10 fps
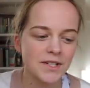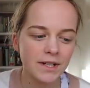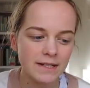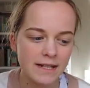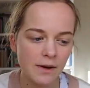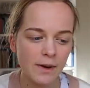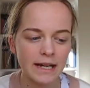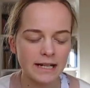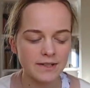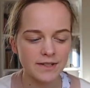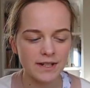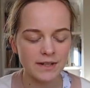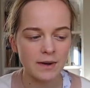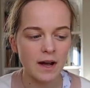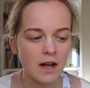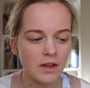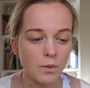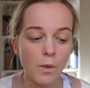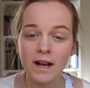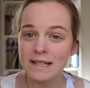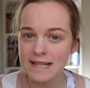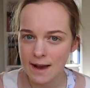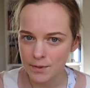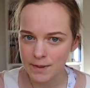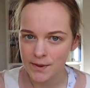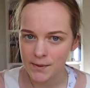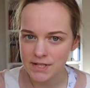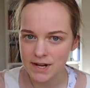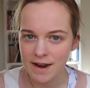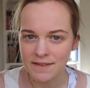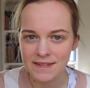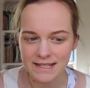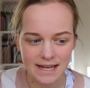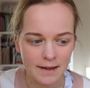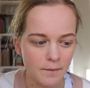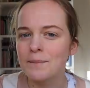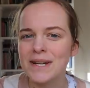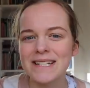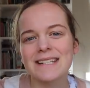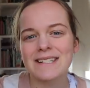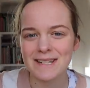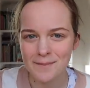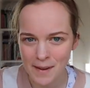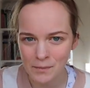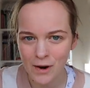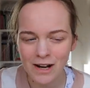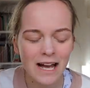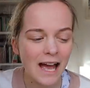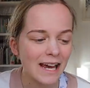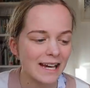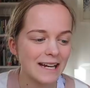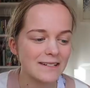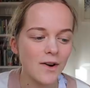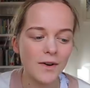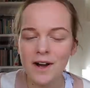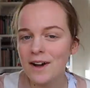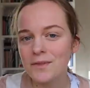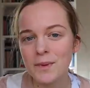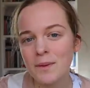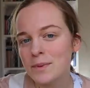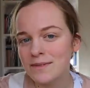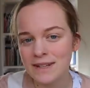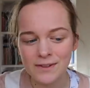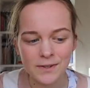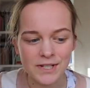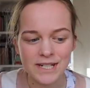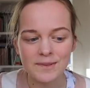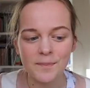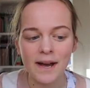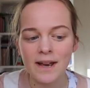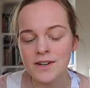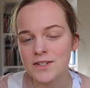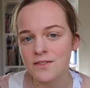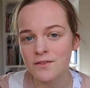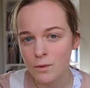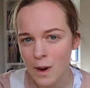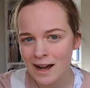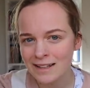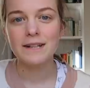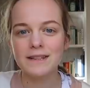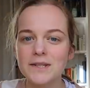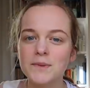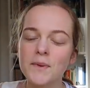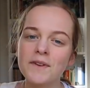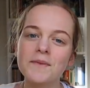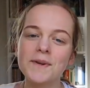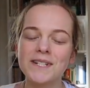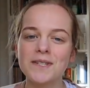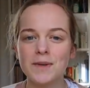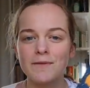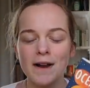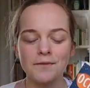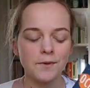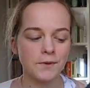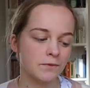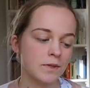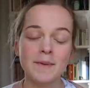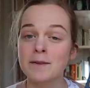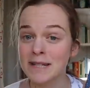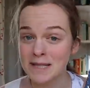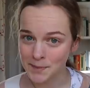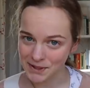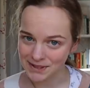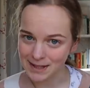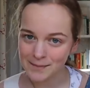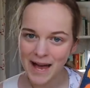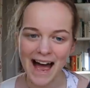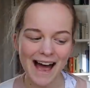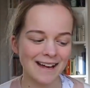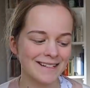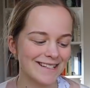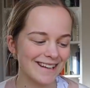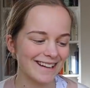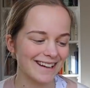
actually going to segue into the one contemporary book which I read this year, because this is a memoir. It's On Earth We Are Briefly Gorgeous by Ocean Vuong. This is one of the books that we read for the Ruby Reads book club, and